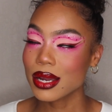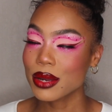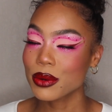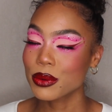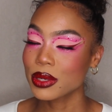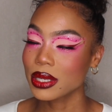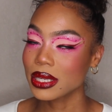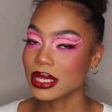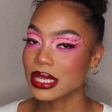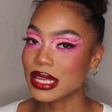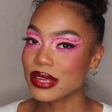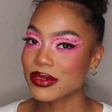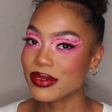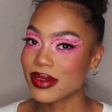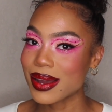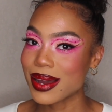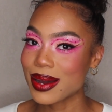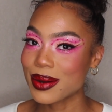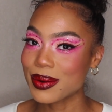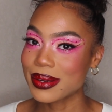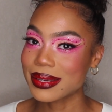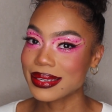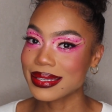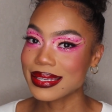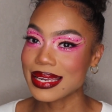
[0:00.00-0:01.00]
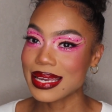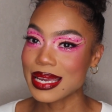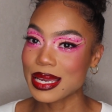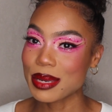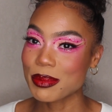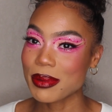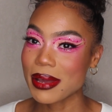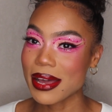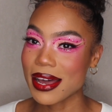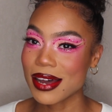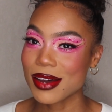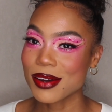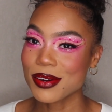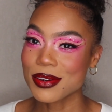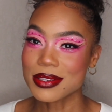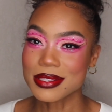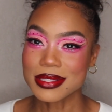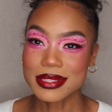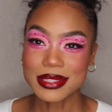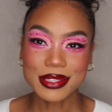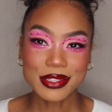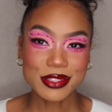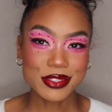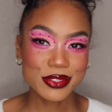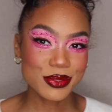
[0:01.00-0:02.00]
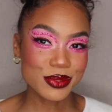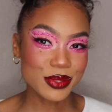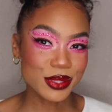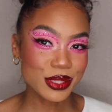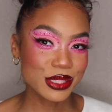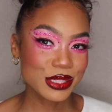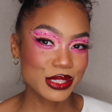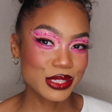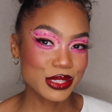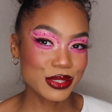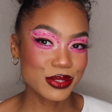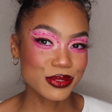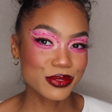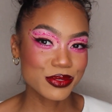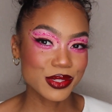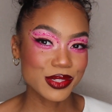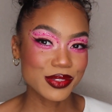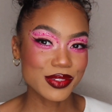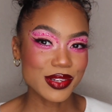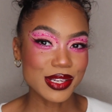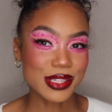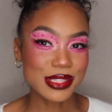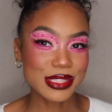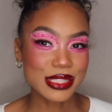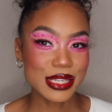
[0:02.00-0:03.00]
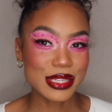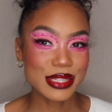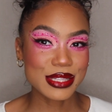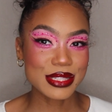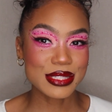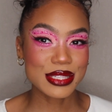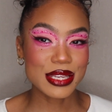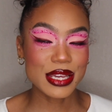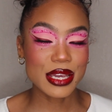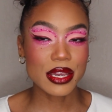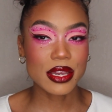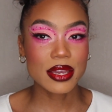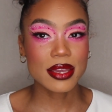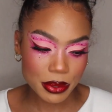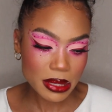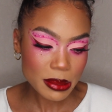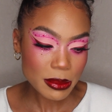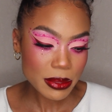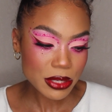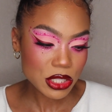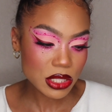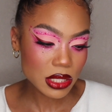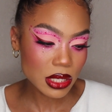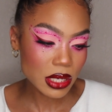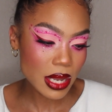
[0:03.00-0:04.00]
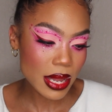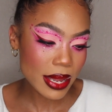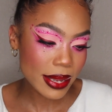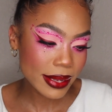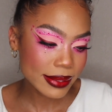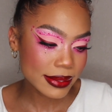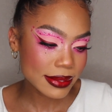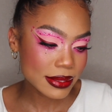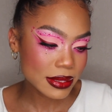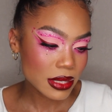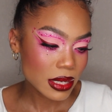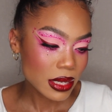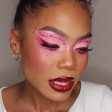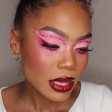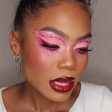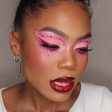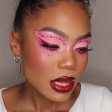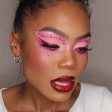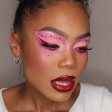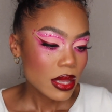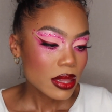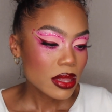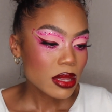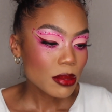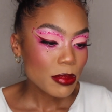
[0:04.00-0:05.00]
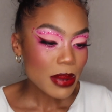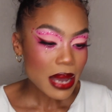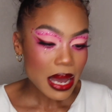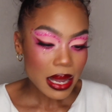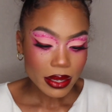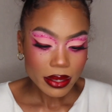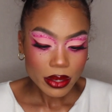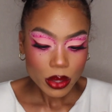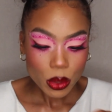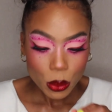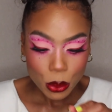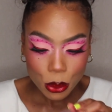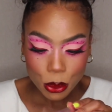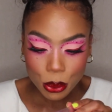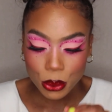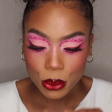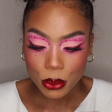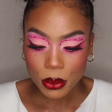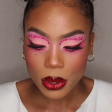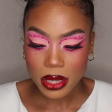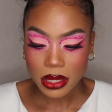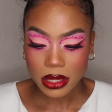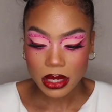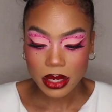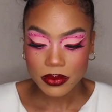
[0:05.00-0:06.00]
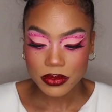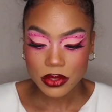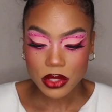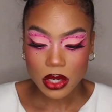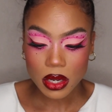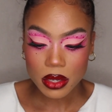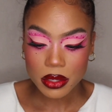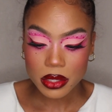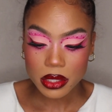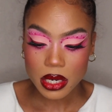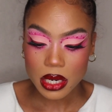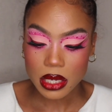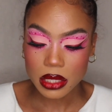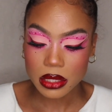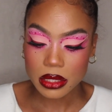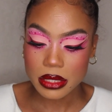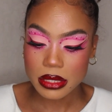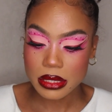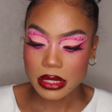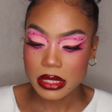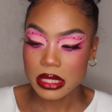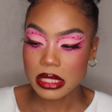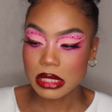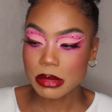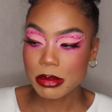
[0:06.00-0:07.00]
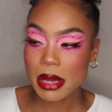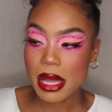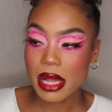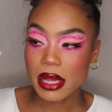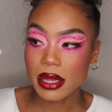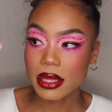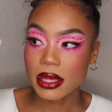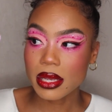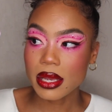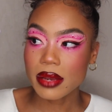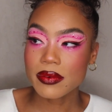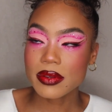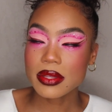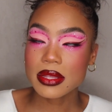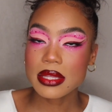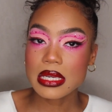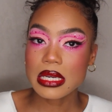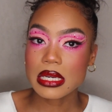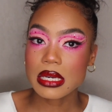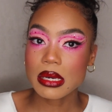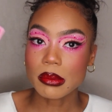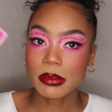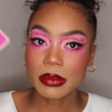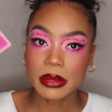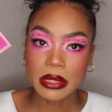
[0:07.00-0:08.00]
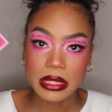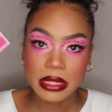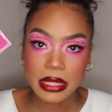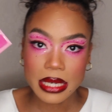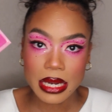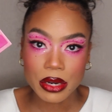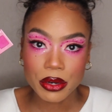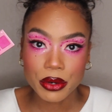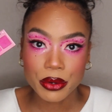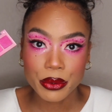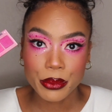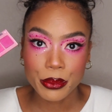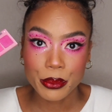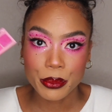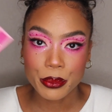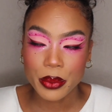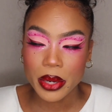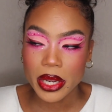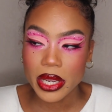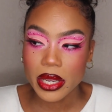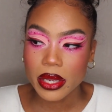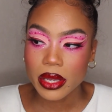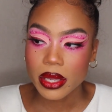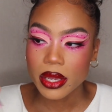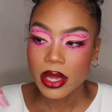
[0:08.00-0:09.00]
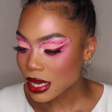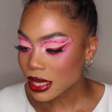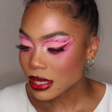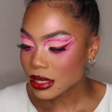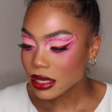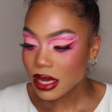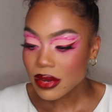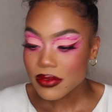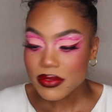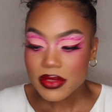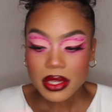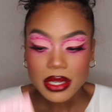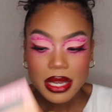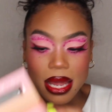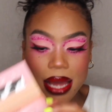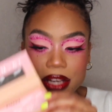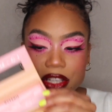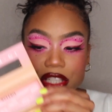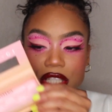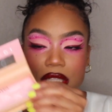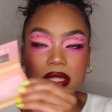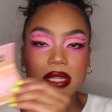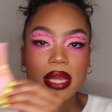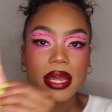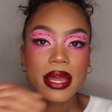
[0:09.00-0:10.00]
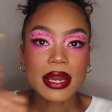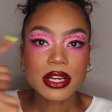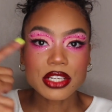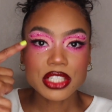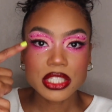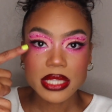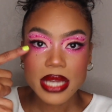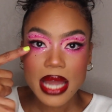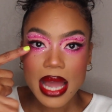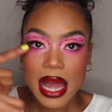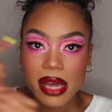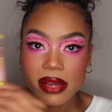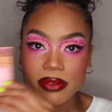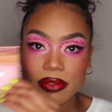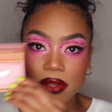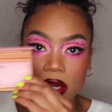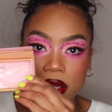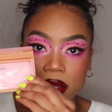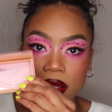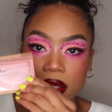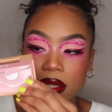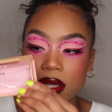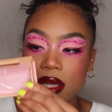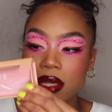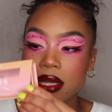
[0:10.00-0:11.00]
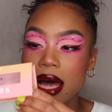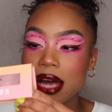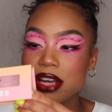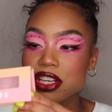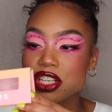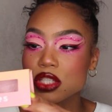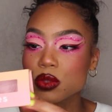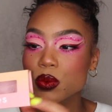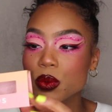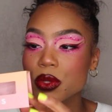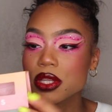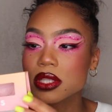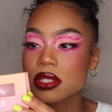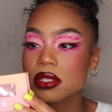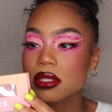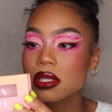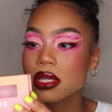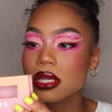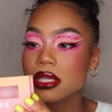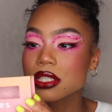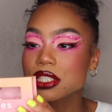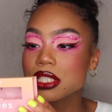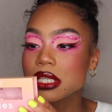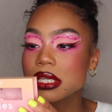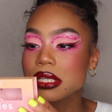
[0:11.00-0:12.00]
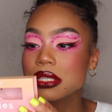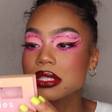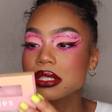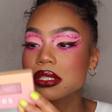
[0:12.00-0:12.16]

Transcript: I really love how it came out. Looks really cute for Valentine's Day. Pretty much liked the palette. I loved all the colors in this palette. Everything blended out great. I love the lashes. I actually have on the lashes with this collection.